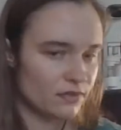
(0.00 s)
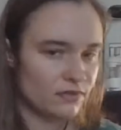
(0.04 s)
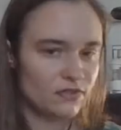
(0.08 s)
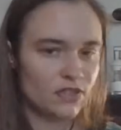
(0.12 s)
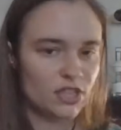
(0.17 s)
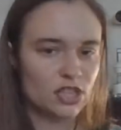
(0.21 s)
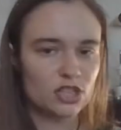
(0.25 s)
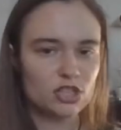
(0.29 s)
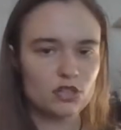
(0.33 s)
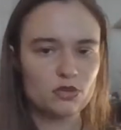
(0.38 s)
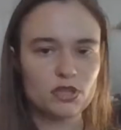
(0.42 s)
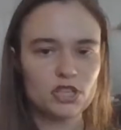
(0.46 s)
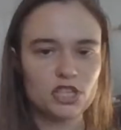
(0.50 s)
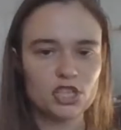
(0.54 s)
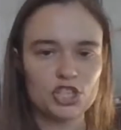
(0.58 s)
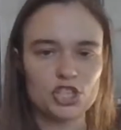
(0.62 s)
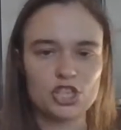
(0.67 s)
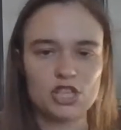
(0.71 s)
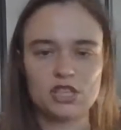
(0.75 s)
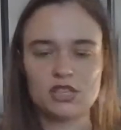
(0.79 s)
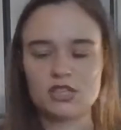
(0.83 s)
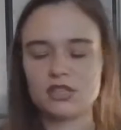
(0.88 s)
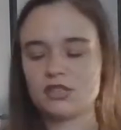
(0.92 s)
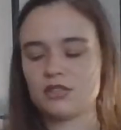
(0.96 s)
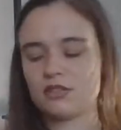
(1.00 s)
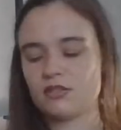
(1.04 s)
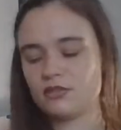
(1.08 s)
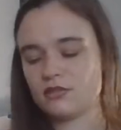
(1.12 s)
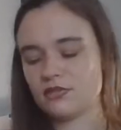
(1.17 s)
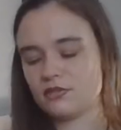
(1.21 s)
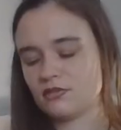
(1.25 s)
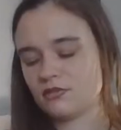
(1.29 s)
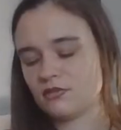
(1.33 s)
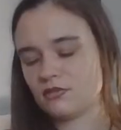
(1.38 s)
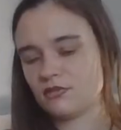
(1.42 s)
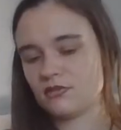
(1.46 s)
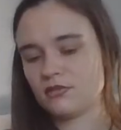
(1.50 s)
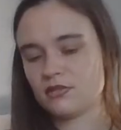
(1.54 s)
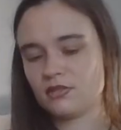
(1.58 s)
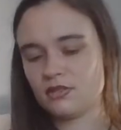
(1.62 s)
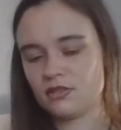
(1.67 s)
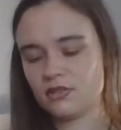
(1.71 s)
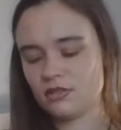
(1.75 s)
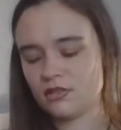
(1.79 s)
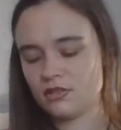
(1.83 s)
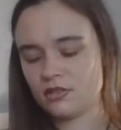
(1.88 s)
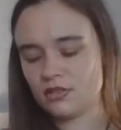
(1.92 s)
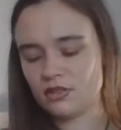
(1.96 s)
V2 initiate.
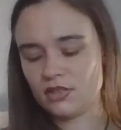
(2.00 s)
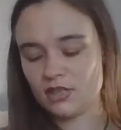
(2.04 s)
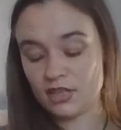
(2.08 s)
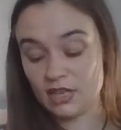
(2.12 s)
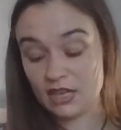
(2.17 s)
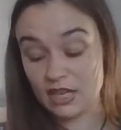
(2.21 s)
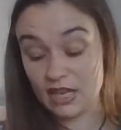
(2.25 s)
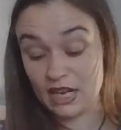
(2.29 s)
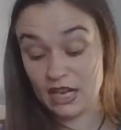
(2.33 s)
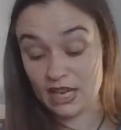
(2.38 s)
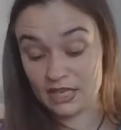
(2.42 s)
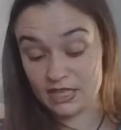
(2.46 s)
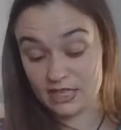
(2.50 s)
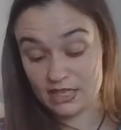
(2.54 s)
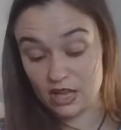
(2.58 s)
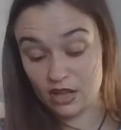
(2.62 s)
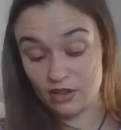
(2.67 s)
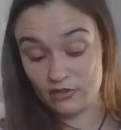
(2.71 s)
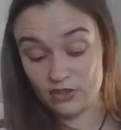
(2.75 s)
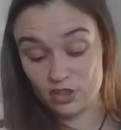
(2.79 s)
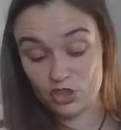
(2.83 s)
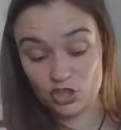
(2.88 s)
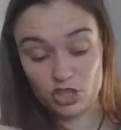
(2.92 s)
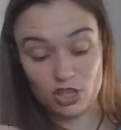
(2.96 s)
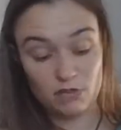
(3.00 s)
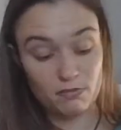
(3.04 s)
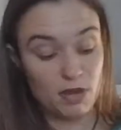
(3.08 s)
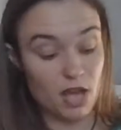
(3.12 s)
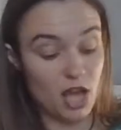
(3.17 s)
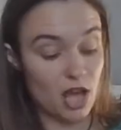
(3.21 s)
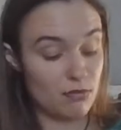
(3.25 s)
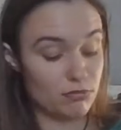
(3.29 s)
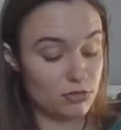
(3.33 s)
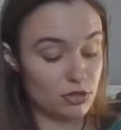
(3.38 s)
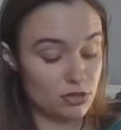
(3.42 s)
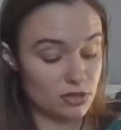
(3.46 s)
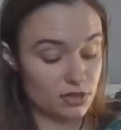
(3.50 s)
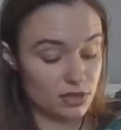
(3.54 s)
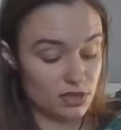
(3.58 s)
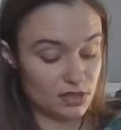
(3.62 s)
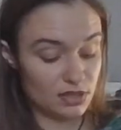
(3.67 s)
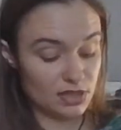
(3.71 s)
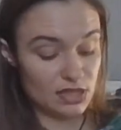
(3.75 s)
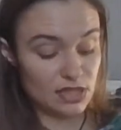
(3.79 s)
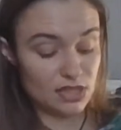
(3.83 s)
Can I salvage the pommels?